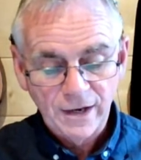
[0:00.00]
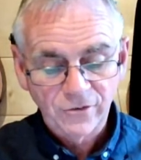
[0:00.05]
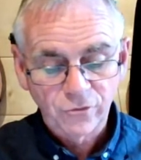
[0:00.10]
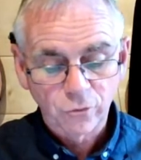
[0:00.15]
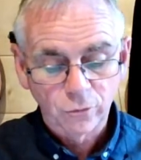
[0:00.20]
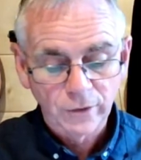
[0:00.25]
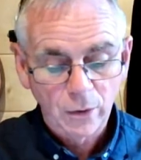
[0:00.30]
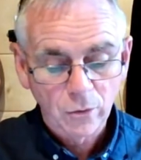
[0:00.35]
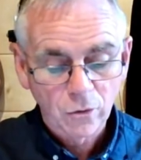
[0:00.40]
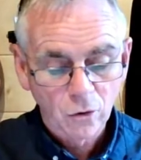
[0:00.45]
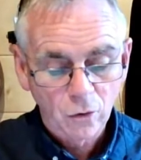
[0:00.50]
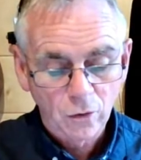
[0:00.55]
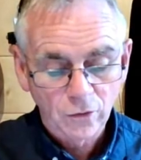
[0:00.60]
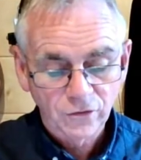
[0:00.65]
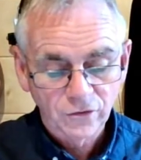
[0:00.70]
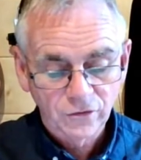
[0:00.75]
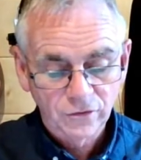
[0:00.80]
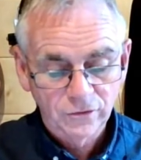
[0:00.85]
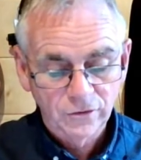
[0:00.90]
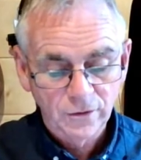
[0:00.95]
Petrol now
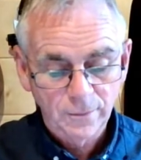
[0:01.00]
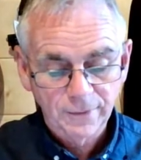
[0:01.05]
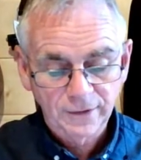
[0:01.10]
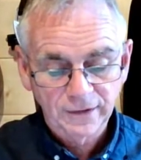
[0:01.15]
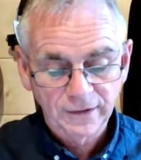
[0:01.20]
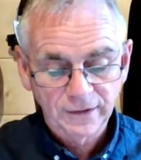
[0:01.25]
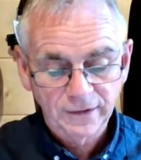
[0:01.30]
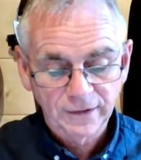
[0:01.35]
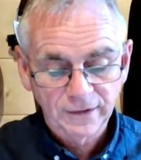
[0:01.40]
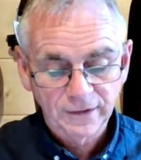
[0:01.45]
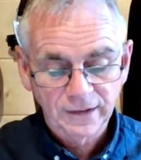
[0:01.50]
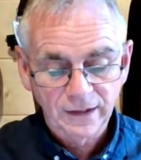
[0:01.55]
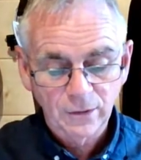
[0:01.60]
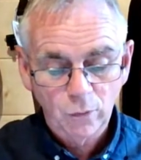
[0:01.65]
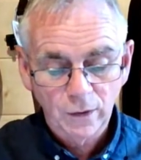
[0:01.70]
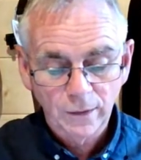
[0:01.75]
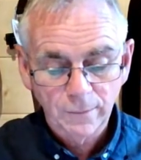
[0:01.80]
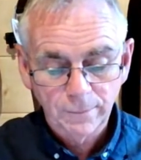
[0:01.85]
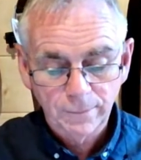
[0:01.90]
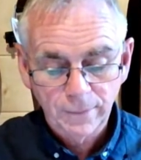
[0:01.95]
costs typically
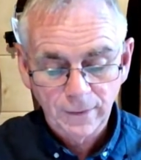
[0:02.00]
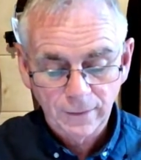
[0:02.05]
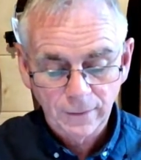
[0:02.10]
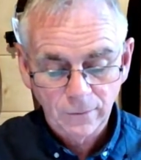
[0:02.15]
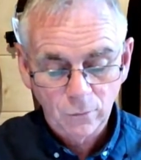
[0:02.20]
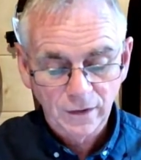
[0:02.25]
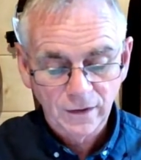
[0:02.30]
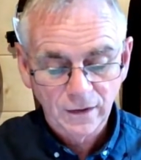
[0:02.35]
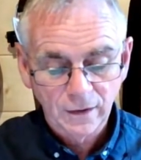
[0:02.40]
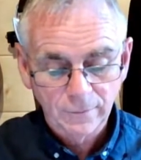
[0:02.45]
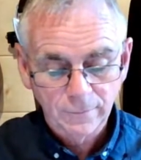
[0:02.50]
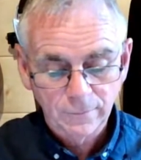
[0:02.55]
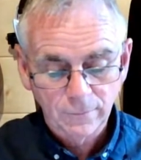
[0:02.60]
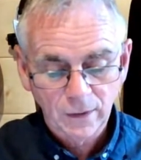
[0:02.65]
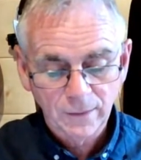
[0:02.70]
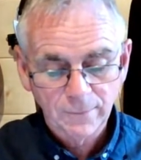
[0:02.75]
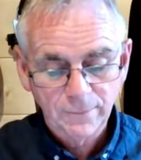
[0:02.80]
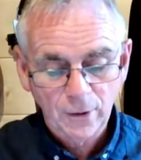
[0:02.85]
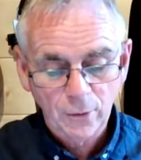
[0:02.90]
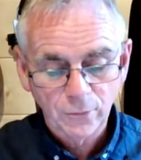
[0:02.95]

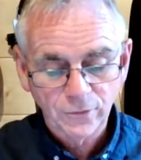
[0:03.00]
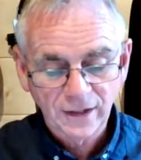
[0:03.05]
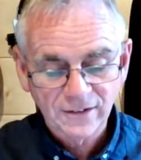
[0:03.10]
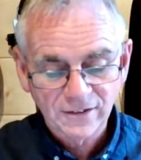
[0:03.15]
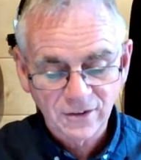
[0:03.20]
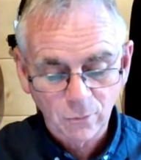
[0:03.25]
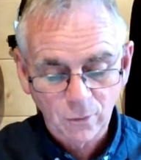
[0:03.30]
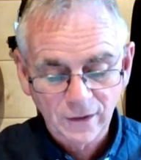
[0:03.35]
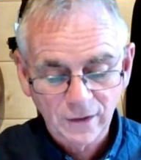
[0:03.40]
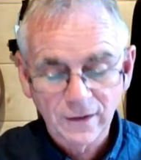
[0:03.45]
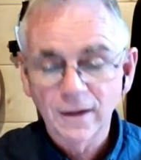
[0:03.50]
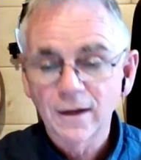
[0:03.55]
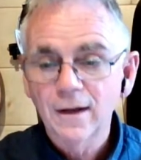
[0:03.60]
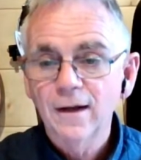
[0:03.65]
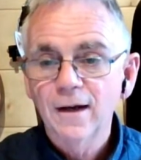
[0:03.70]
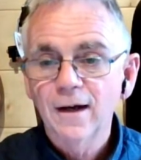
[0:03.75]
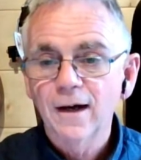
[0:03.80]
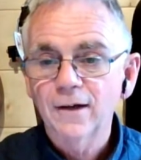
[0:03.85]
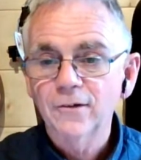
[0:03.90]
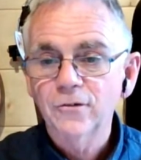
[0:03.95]

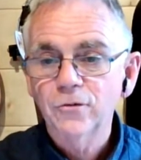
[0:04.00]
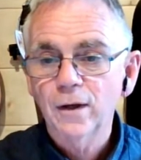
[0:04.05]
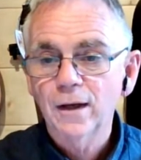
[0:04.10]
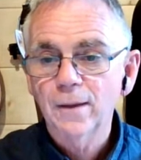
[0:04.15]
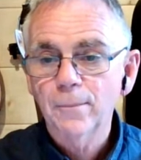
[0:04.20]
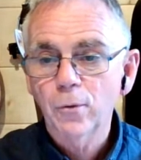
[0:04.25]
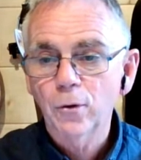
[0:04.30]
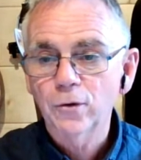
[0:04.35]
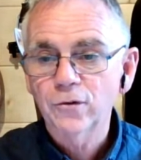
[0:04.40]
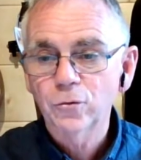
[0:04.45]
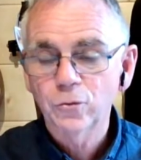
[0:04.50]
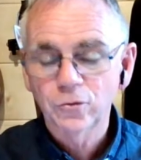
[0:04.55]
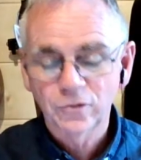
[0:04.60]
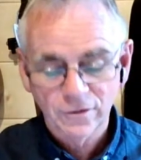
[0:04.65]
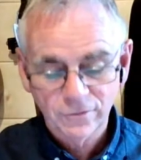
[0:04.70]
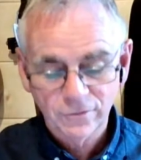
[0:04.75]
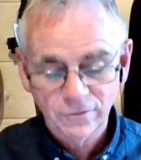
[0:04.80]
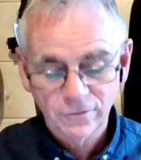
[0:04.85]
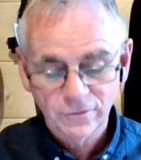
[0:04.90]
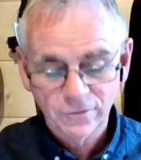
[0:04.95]
£1.91 and
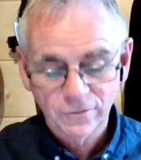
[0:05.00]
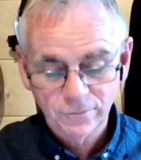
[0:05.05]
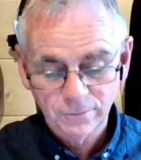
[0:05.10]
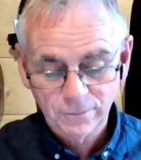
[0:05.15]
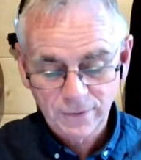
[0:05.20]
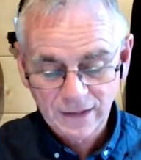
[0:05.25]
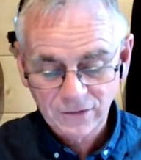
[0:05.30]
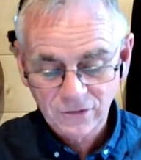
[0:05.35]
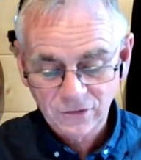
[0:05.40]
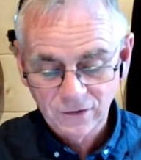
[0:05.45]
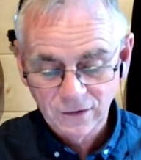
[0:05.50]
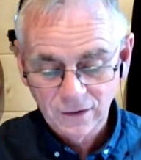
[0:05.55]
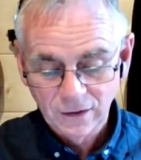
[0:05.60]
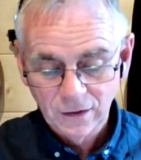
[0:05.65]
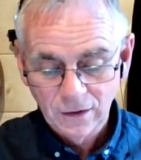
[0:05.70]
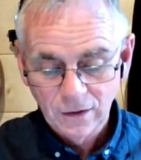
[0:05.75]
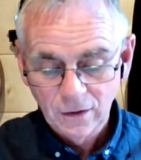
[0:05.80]
0.27 pence,